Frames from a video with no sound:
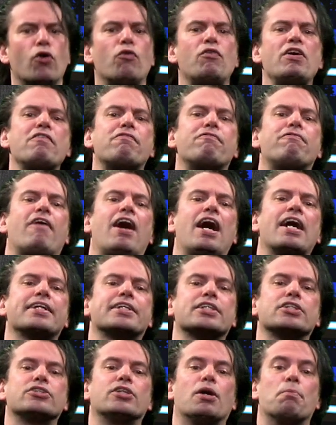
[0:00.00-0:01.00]
we find
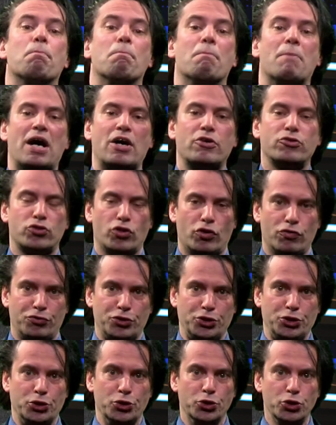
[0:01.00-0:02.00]
the amount of
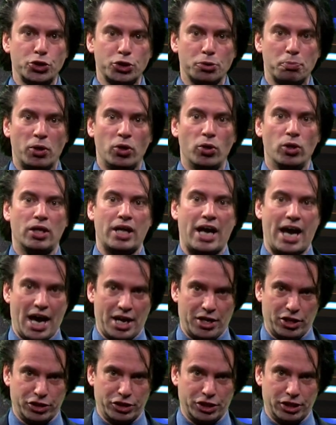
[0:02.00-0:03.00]
usable
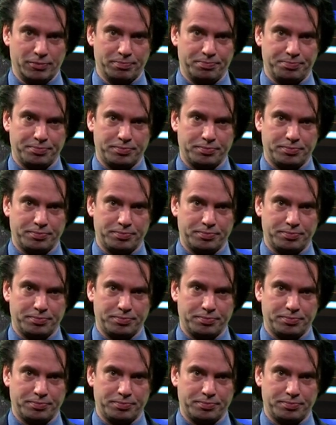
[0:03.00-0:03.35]
energy.